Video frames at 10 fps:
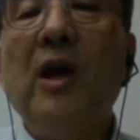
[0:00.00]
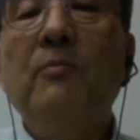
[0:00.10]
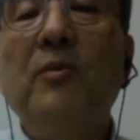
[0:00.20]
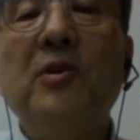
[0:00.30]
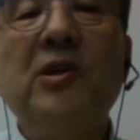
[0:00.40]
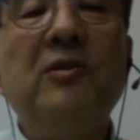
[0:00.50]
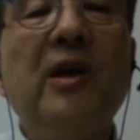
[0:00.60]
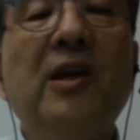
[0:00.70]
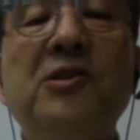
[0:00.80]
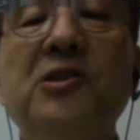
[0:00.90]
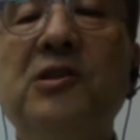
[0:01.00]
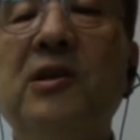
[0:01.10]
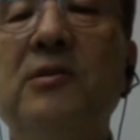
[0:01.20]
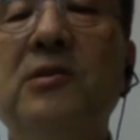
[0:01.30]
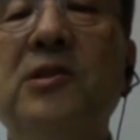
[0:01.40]
embodied energy
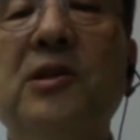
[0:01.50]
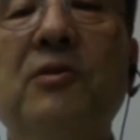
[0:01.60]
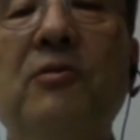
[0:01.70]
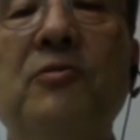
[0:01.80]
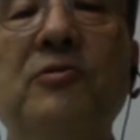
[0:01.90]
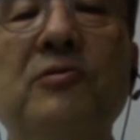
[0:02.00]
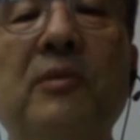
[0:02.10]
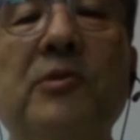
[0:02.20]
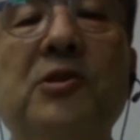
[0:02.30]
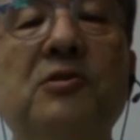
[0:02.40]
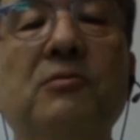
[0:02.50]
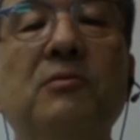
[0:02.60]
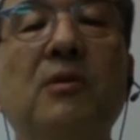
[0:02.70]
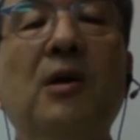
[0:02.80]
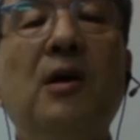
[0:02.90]
and CO2 emission.
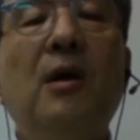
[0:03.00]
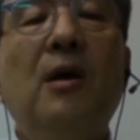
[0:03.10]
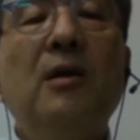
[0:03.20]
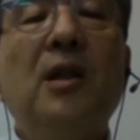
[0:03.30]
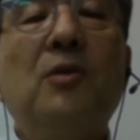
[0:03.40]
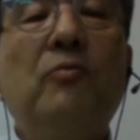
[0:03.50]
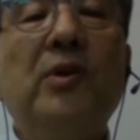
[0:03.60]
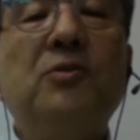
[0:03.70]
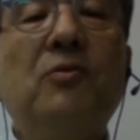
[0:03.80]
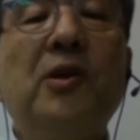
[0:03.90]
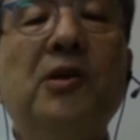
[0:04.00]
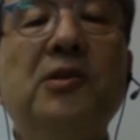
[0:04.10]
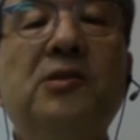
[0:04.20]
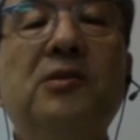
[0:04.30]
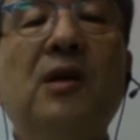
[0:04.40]
The question
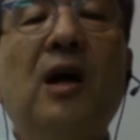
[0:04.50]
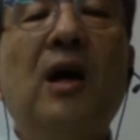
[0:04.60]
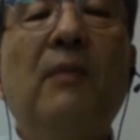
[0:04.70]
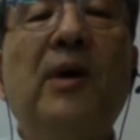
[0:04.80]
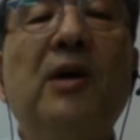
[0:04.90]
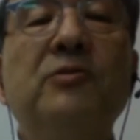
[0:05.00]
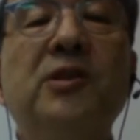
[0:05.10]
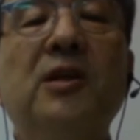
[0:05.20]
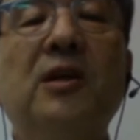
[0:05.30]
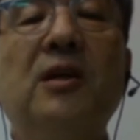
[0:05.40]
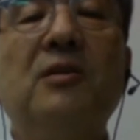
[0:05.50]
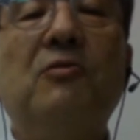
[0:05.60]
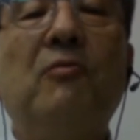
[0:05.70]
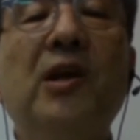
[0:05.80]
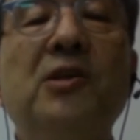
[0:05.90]
is about
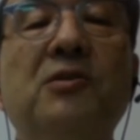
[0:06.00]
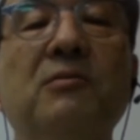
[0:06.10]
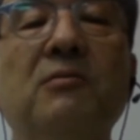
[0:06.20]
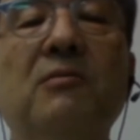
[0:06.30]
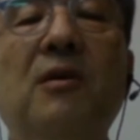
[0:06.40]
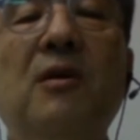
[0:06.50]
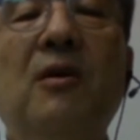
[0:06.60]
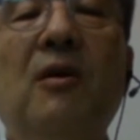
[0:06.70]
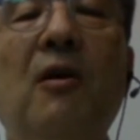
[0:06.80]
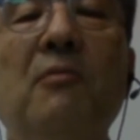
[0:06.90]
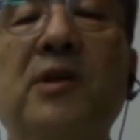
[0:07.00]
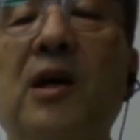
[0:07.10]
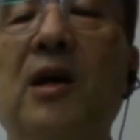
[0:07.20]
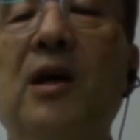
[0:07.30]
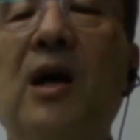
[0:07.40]
duration of
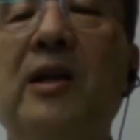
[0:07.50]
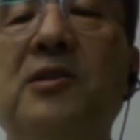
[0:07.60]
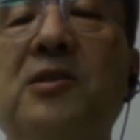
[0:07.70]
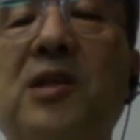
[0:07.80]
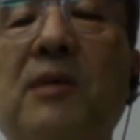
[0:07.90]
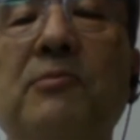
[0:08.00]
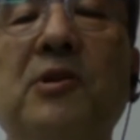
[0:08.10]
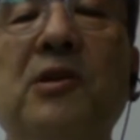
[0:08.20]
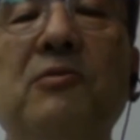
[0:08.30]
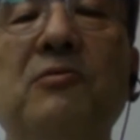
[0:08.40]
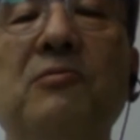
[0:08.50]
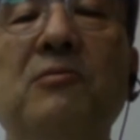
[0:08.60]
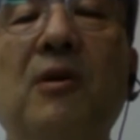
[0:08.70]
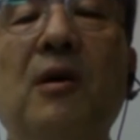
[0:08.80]
the Annex 72.